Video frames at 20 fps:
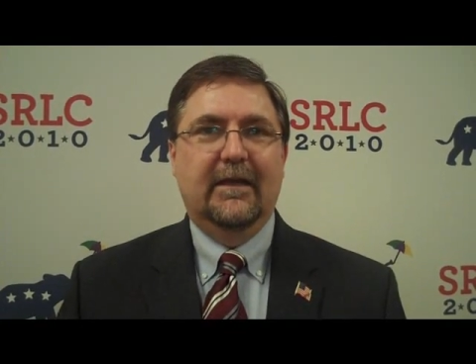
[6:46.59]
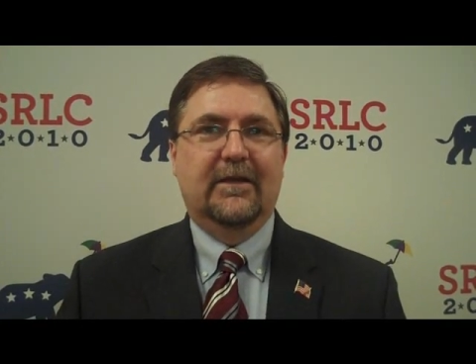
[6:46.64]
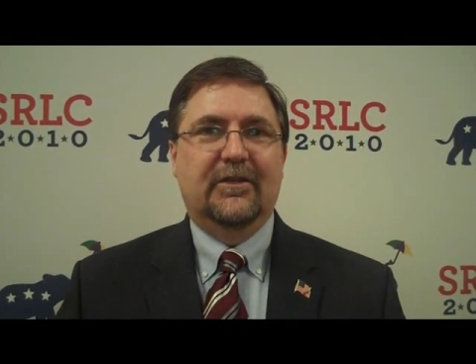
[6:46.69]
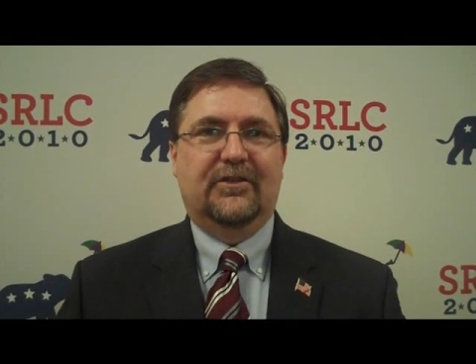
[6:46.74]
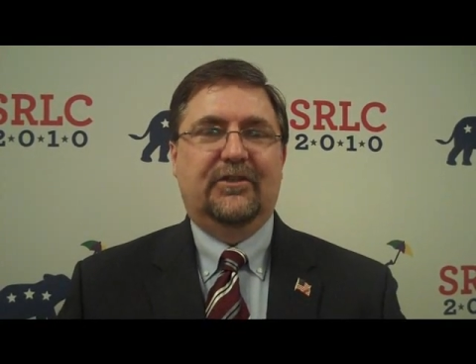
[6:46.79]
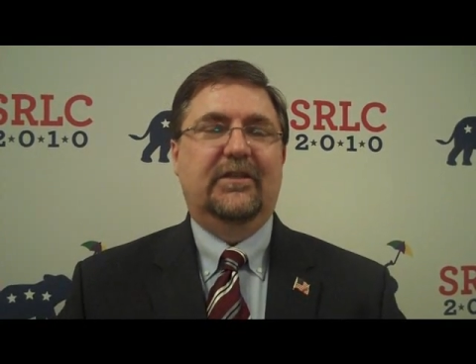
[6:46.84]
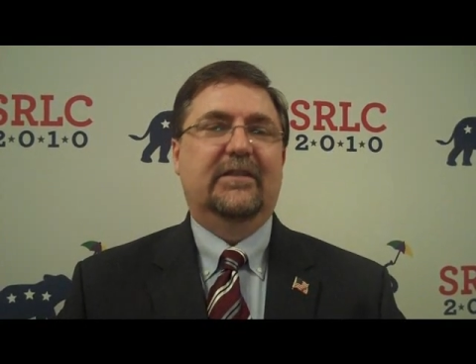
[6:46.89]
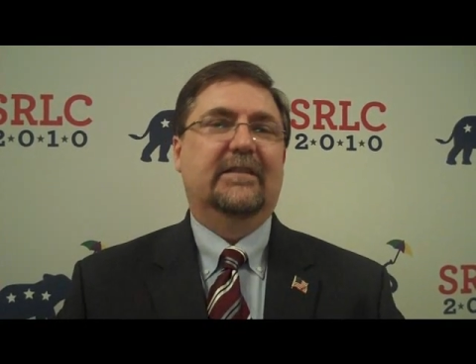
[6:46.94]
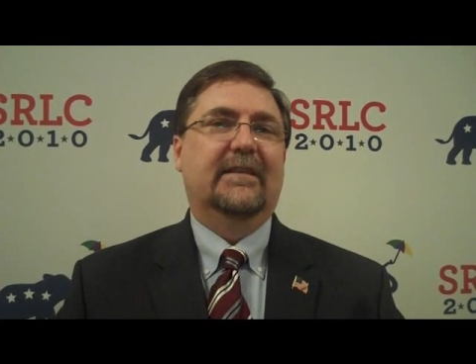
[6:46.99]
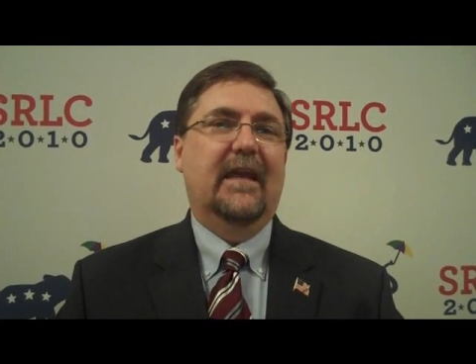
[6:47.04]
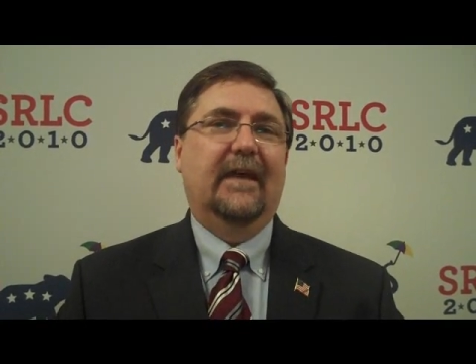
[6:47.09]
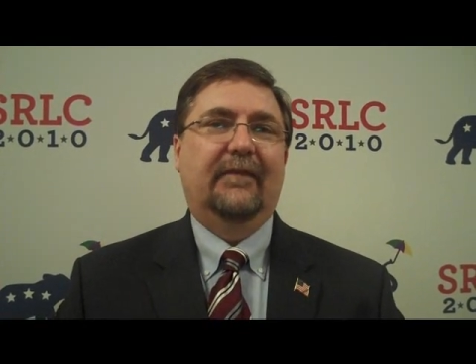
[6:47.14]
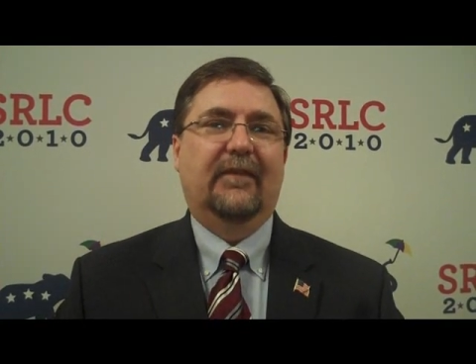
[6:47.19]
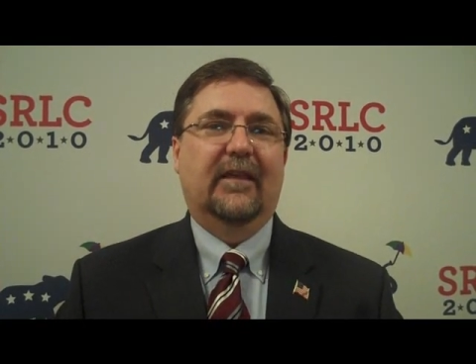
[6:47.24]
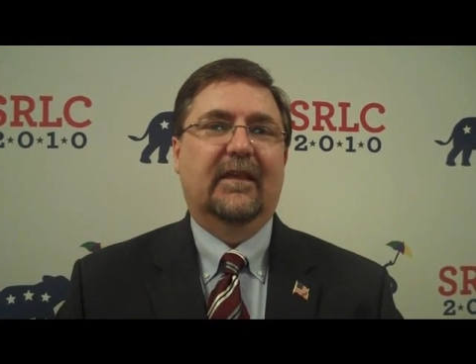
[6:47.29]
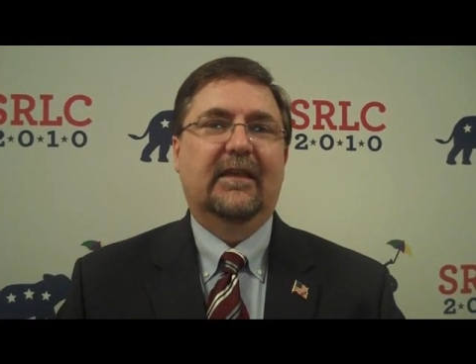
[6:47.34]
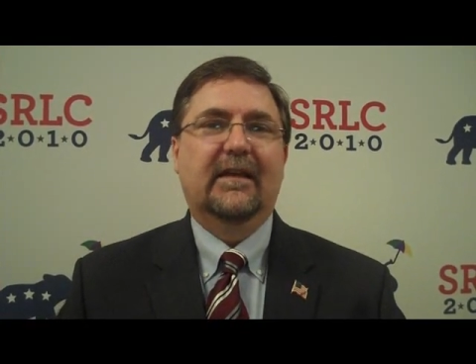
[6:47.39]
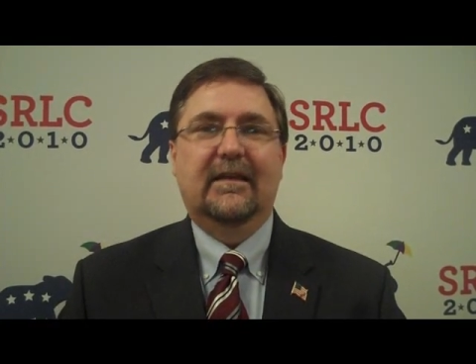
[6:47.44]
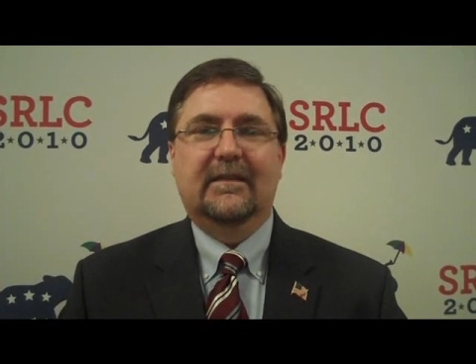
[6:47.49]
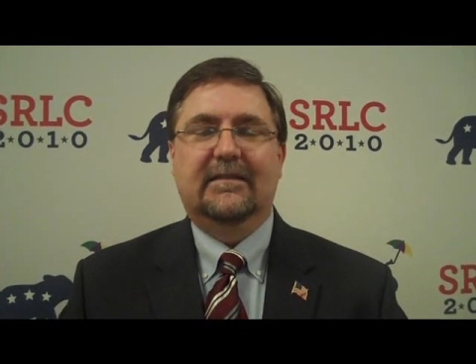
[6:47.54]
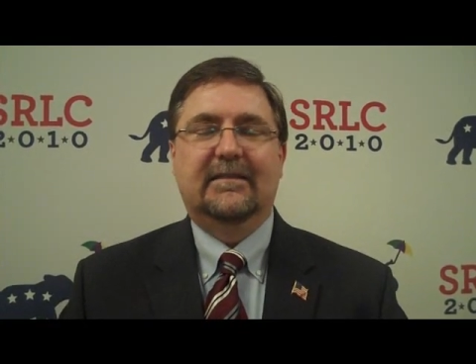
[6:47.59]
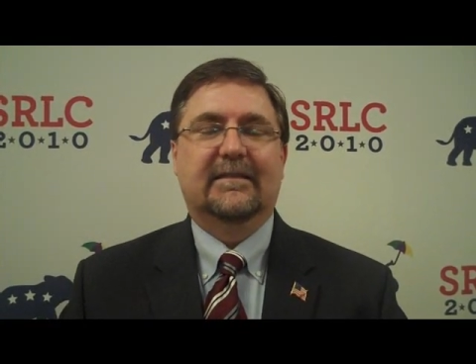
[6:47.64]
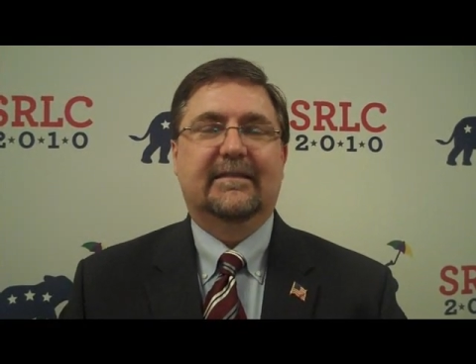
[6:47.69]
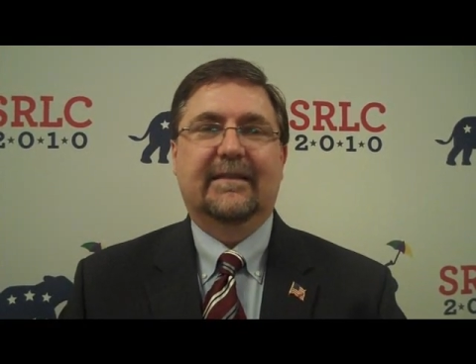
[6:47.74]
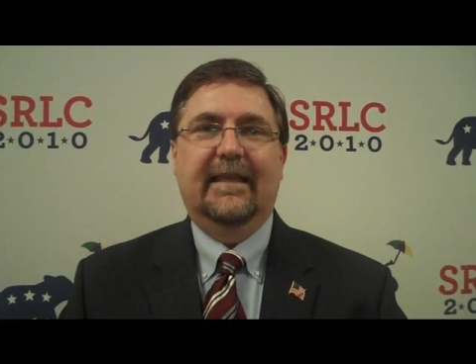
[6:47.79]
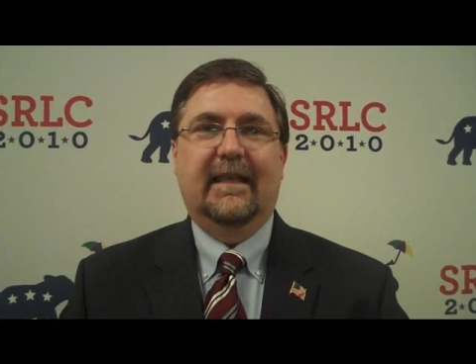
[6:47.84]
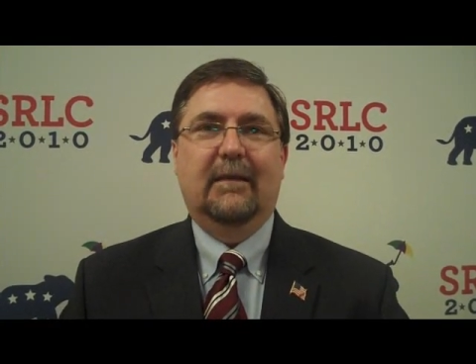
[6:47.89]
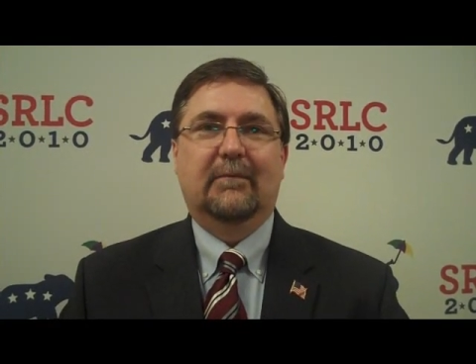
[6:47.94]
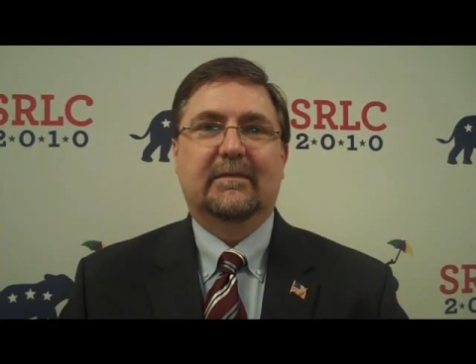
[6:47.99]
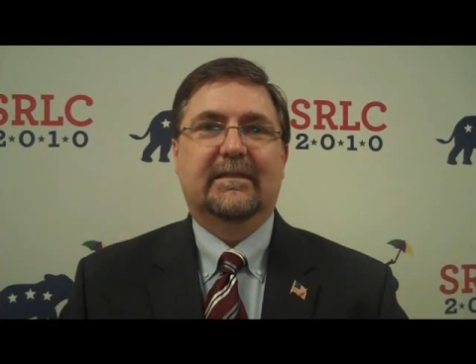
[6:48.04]
she's got the guts to
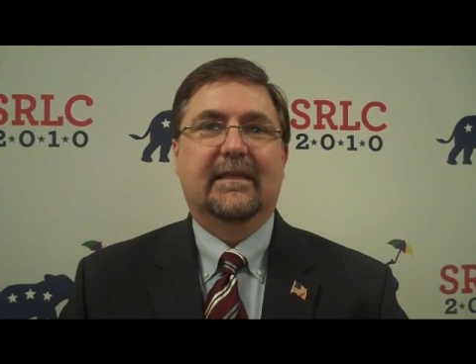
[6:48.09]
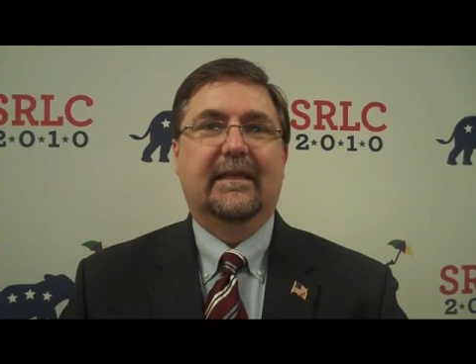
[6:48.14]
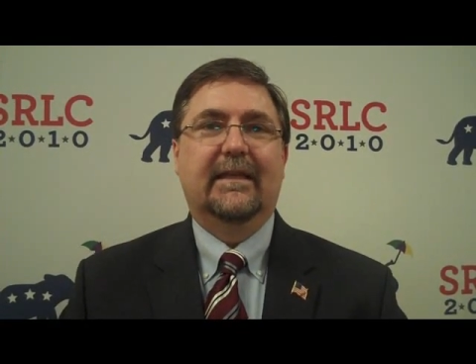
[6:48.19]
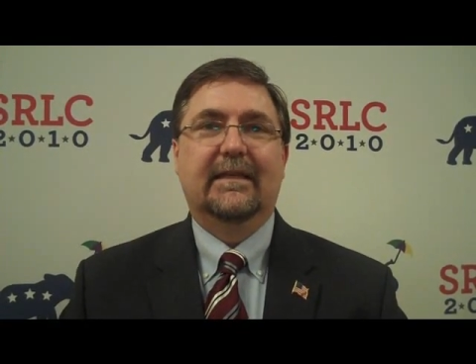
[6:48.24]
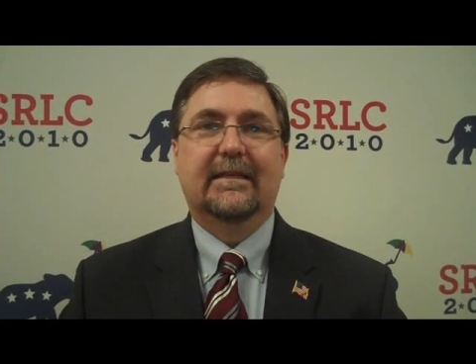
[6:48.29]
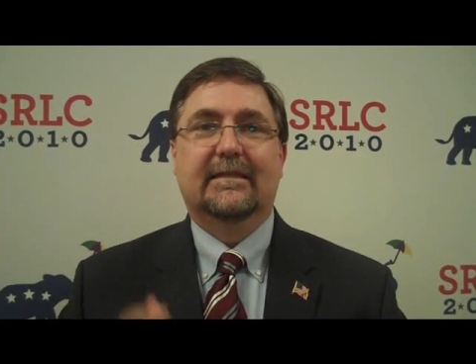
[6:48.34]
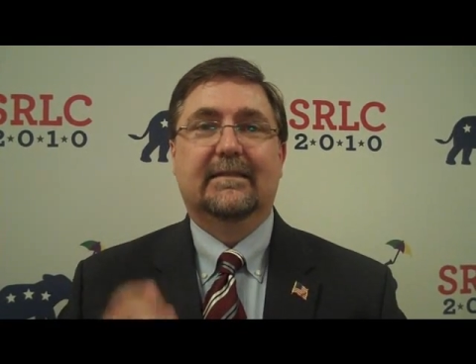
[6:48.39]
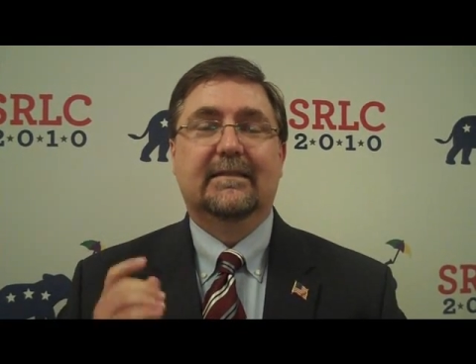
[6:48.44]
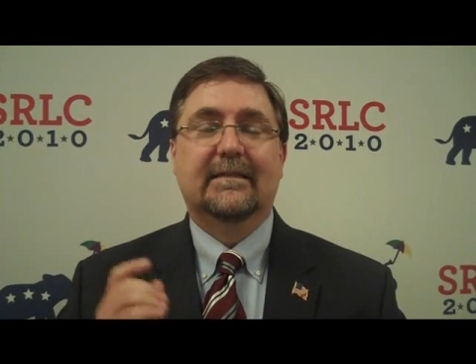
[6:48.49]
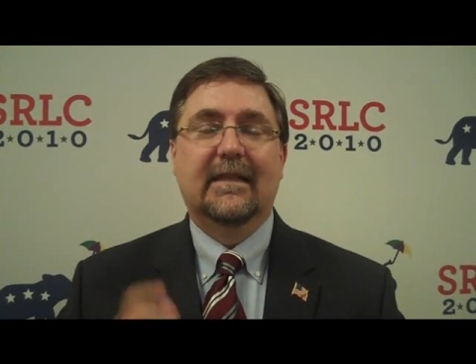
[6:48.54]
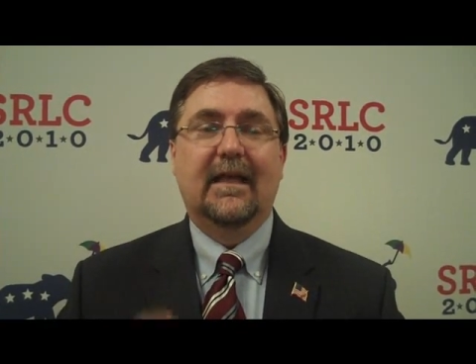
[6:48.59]
stand up and say he's